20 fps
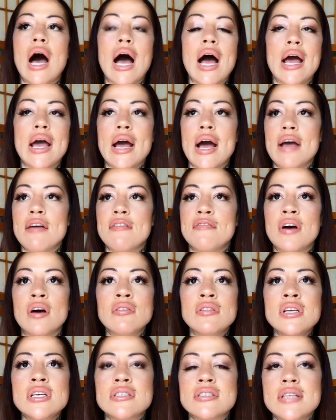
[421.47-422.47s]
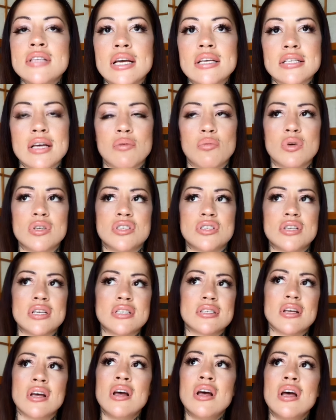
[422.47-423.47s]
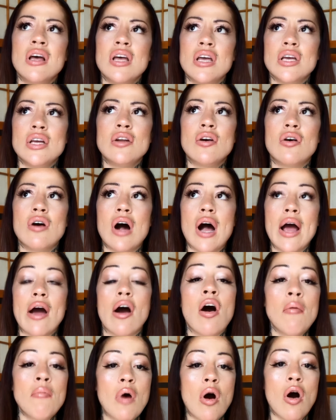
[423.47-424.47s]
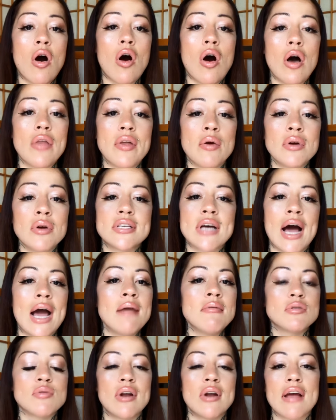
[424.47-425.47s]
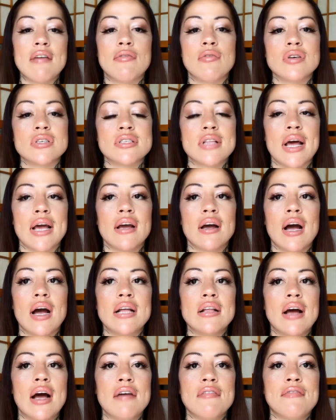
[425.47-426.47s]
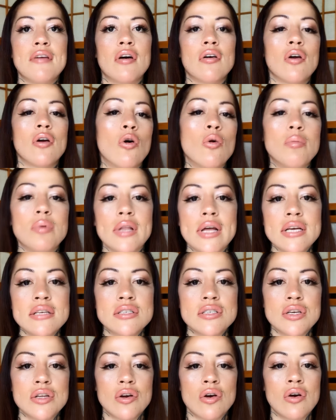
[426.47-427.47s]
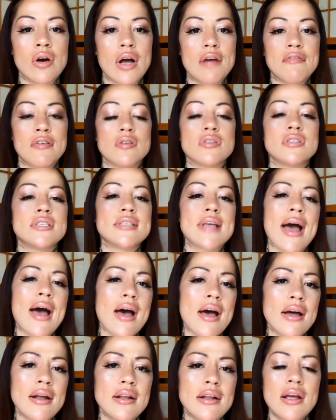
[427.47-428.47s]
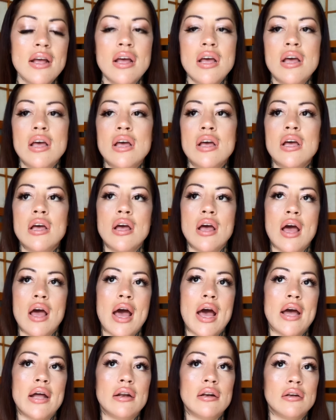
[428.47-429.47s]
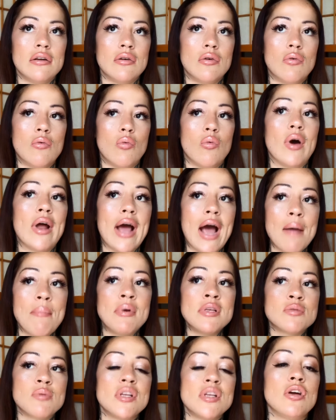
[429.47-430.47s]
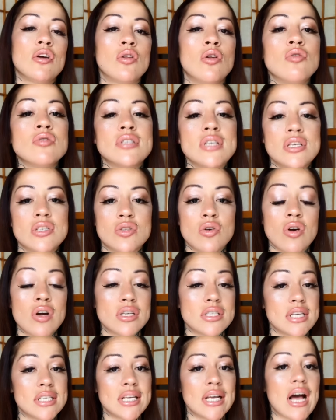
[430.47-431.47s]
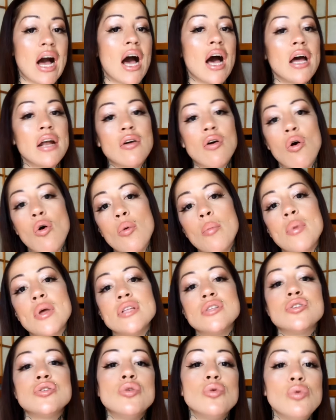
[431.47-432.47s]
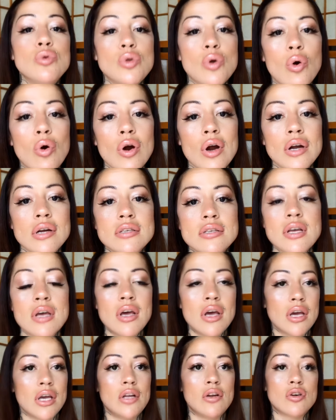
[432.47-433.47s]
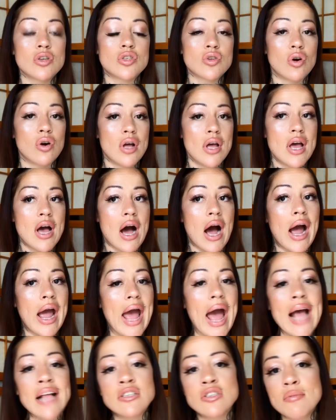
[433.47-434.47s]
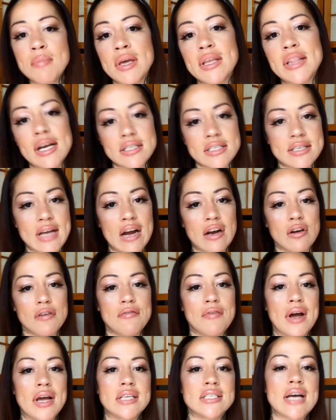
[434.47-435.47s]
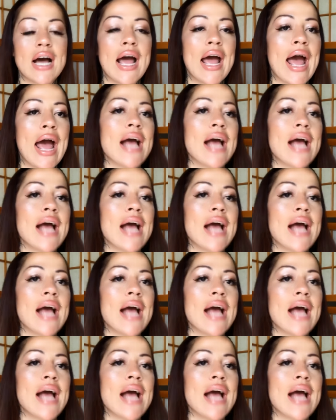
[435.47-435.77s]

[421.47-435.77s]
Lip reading: I felt these things and was just, you know, there were times when I was like, I felt hopeless, you know, I felt sad. And what happens when you close these doors is God opens new doors, you know. So I had to make that sacrifice.